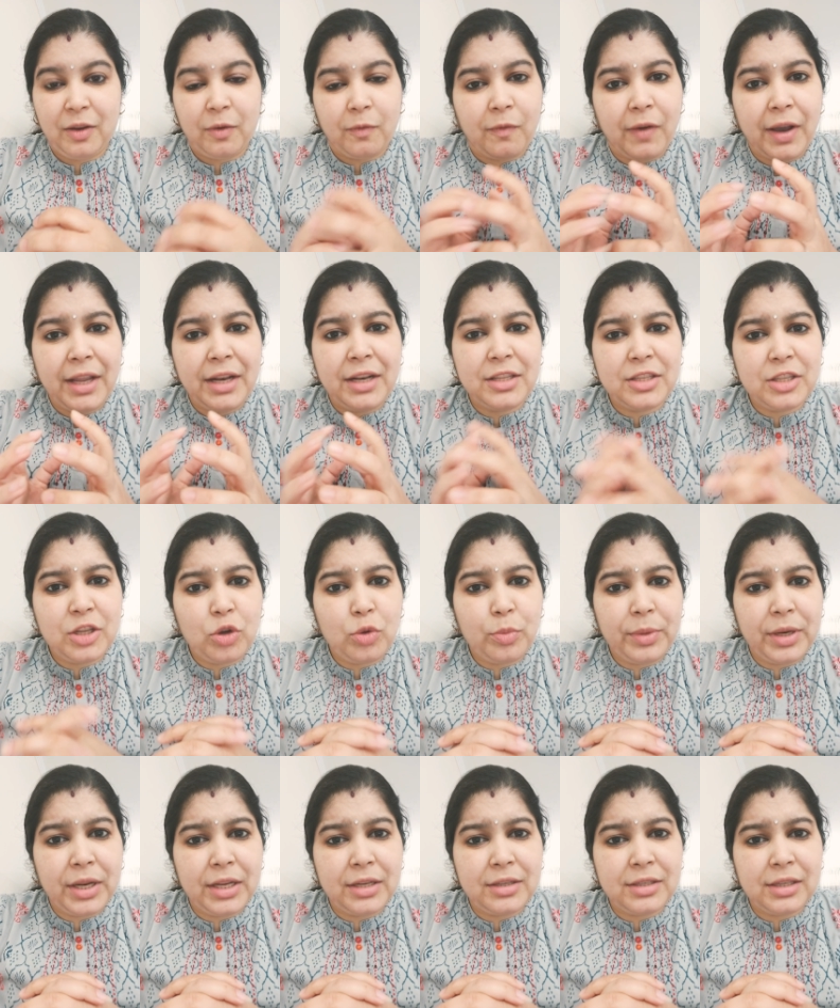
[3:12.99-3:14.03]
Why it is
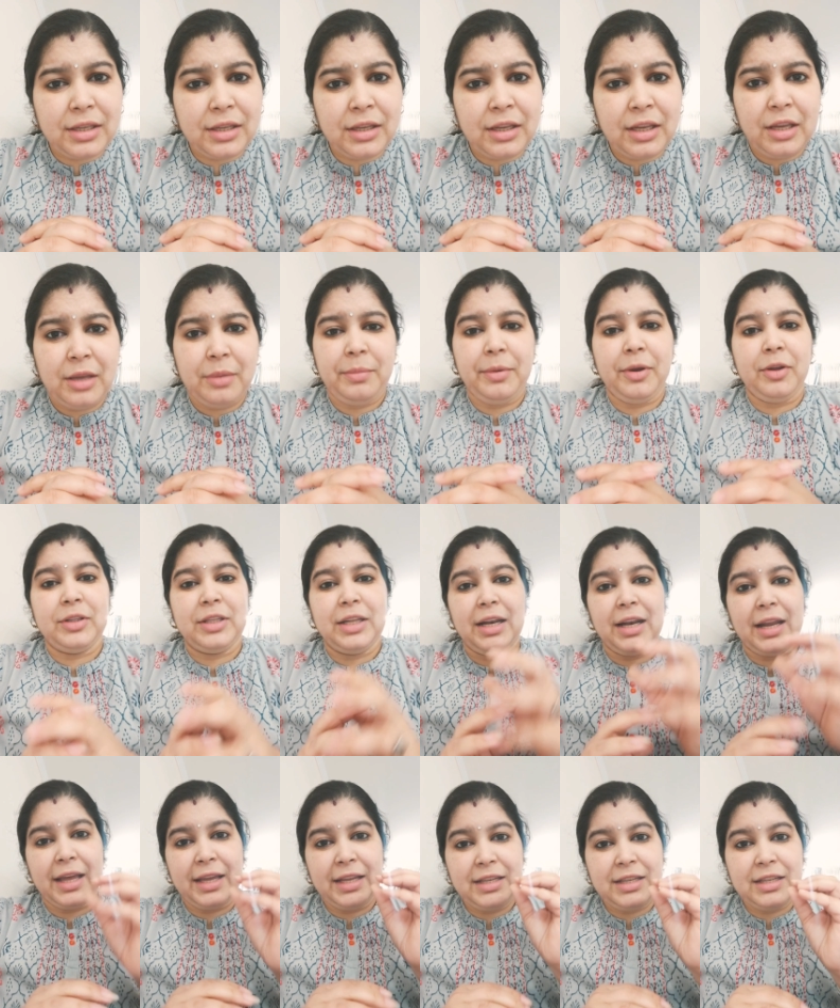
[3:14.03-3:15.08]
illuminating? Because the
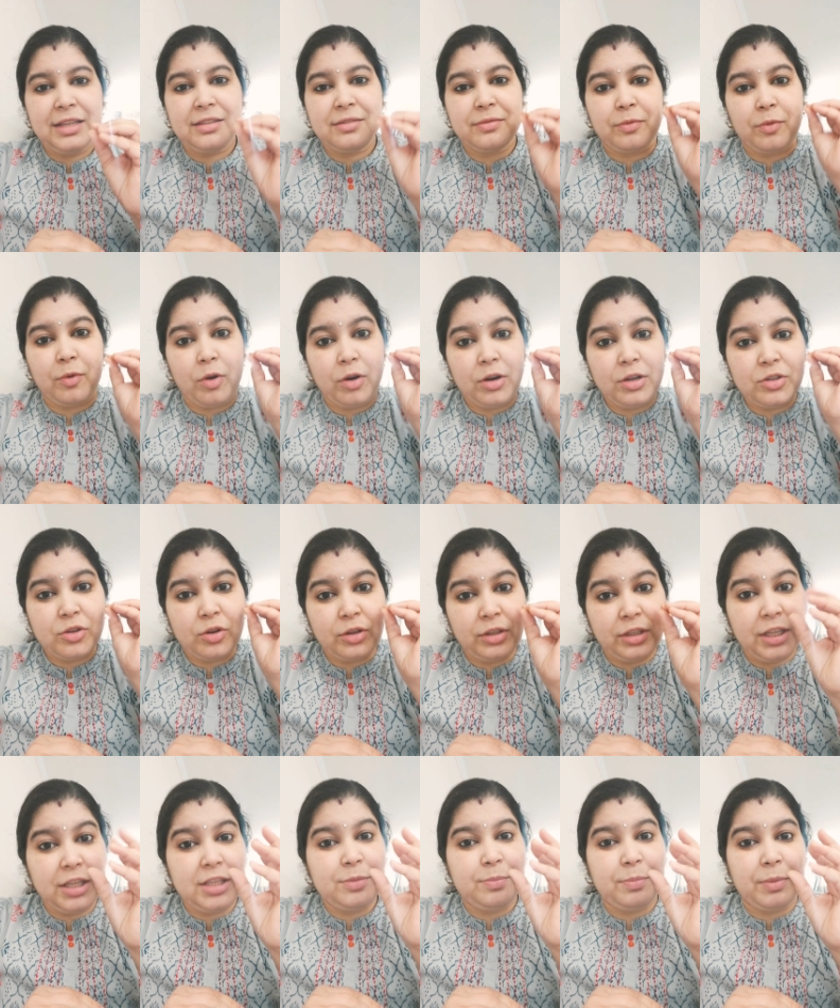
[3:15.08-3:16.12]
light falls on
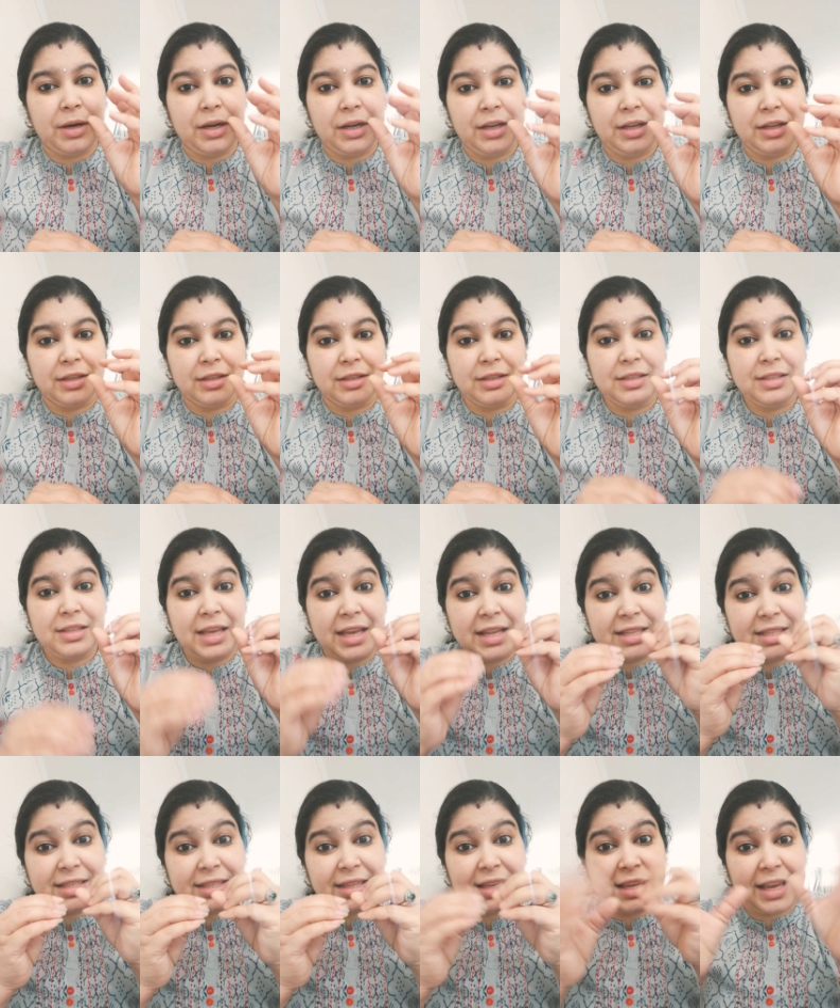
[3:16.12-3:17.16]
these particles
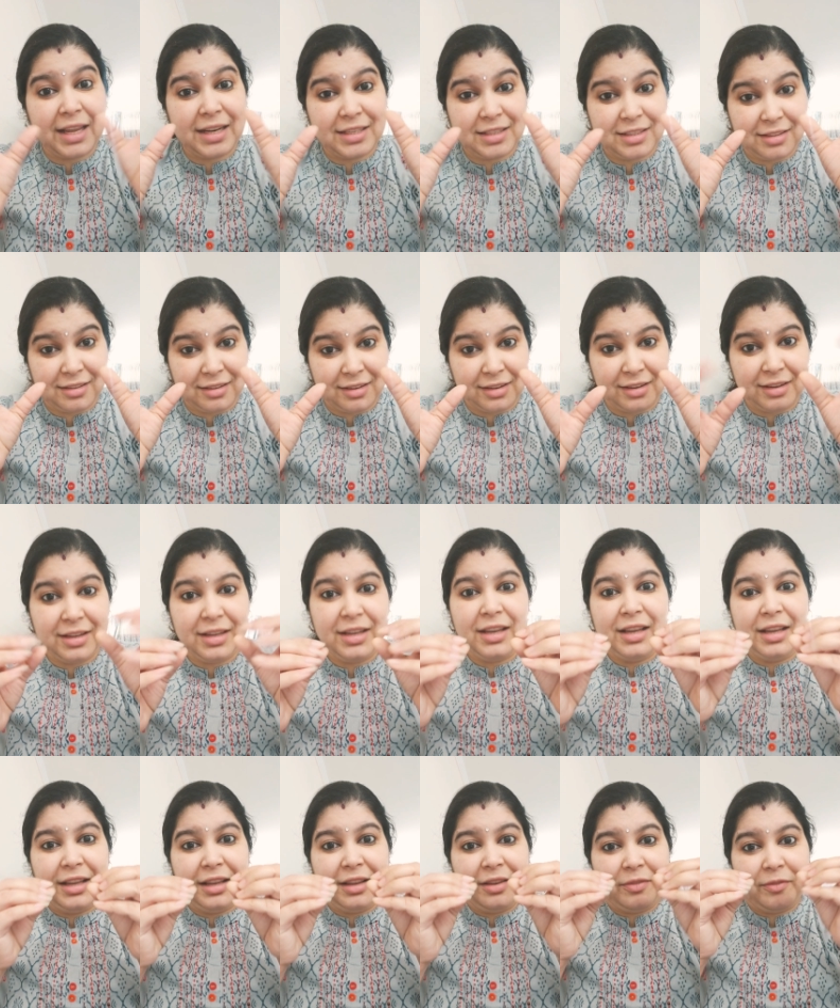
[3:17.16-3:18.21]
and scatter.
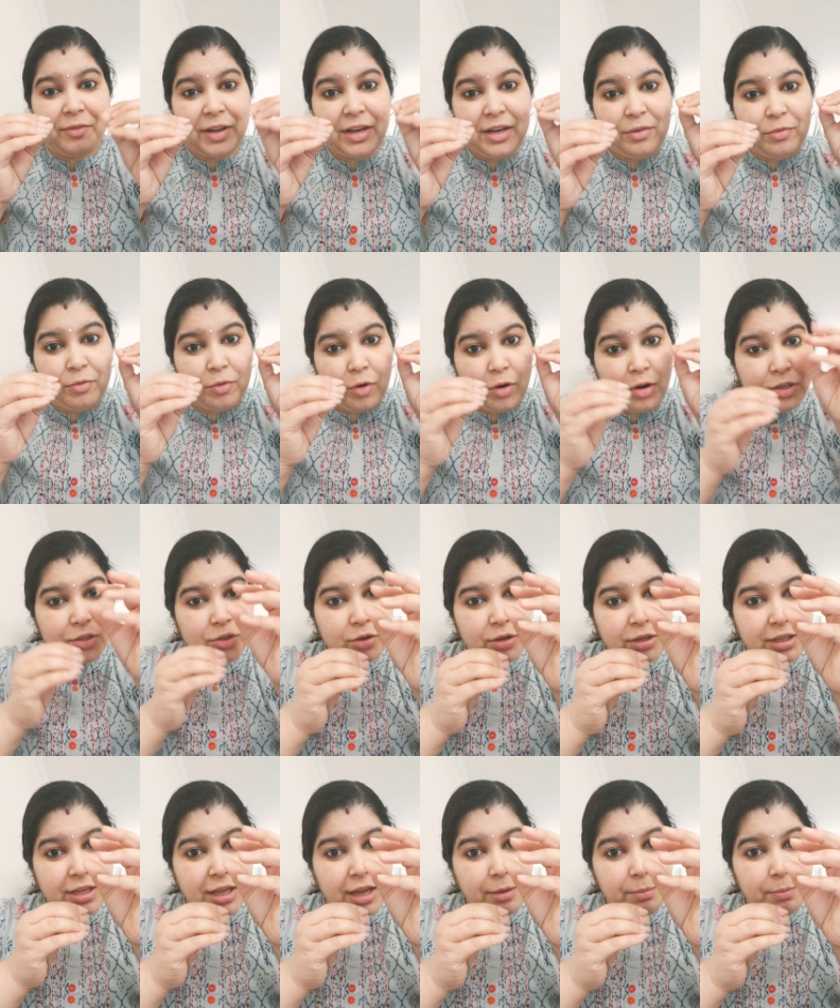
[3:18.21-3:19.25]
When it falls
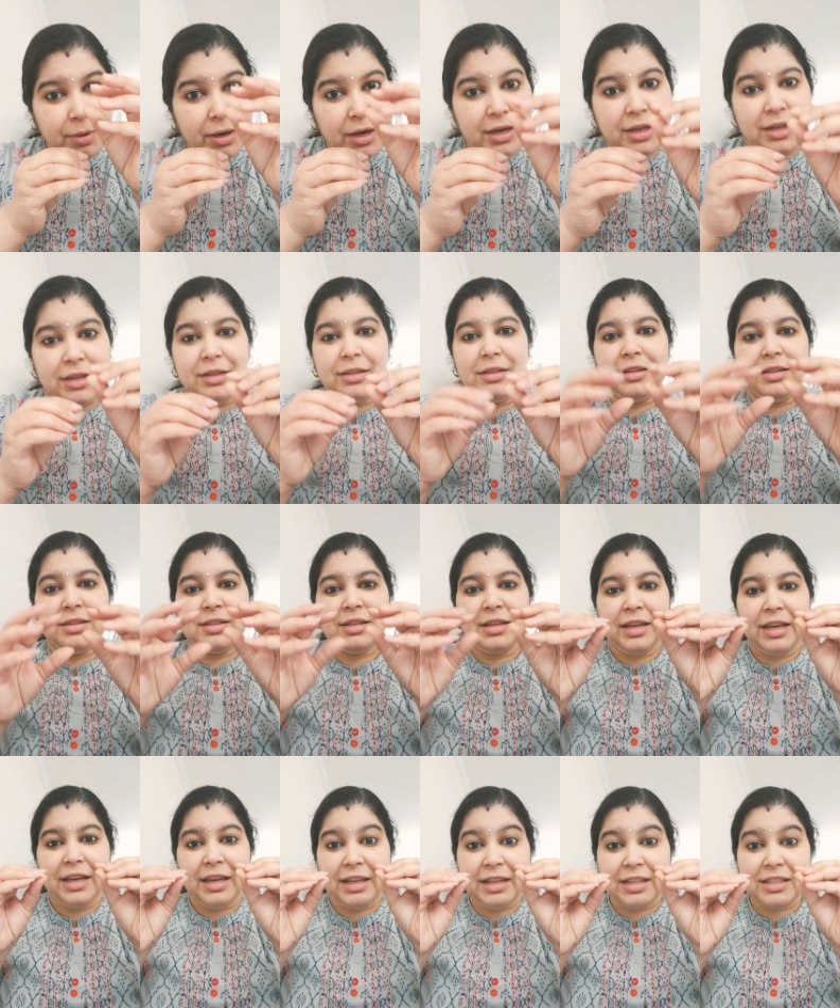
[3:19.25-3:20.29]
on that particles,
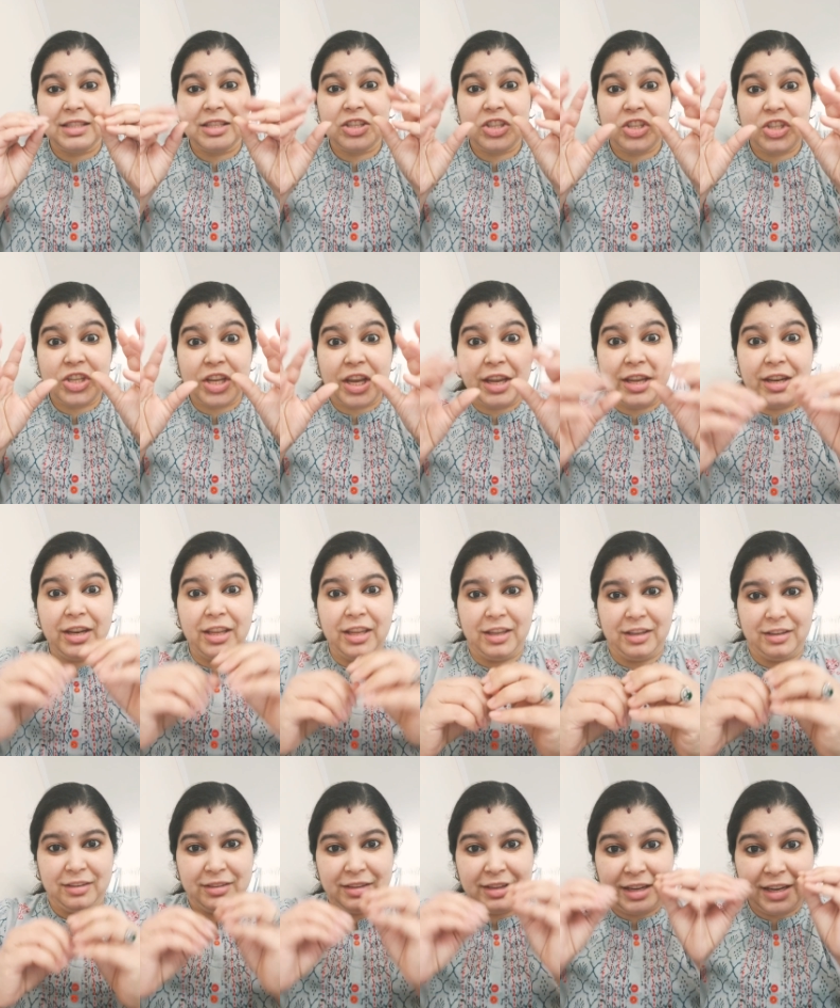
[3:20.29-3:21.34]
it is
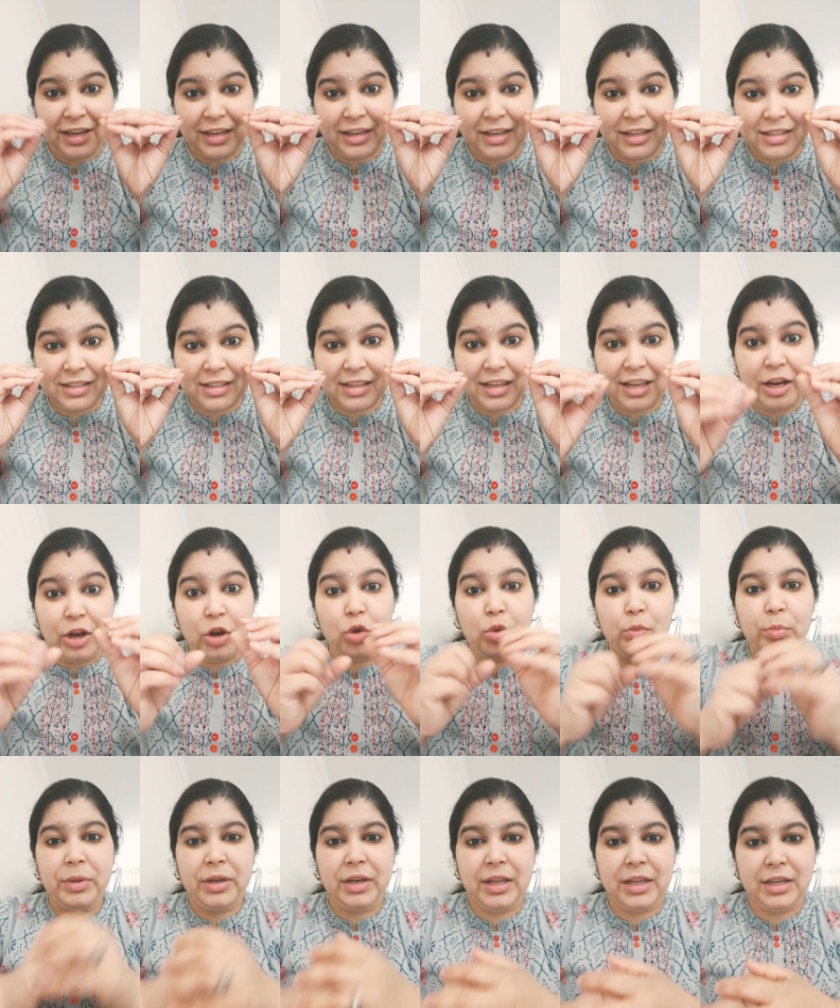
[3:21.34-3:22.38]
shining, it is
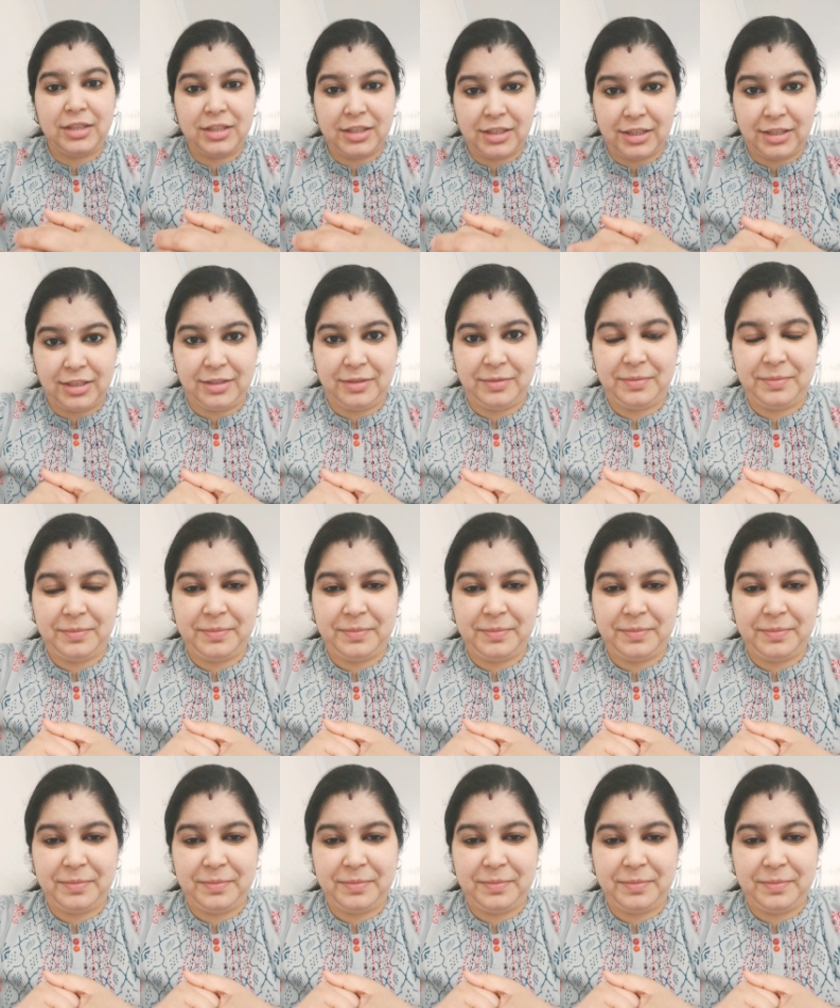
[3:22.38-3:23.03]
illuminated.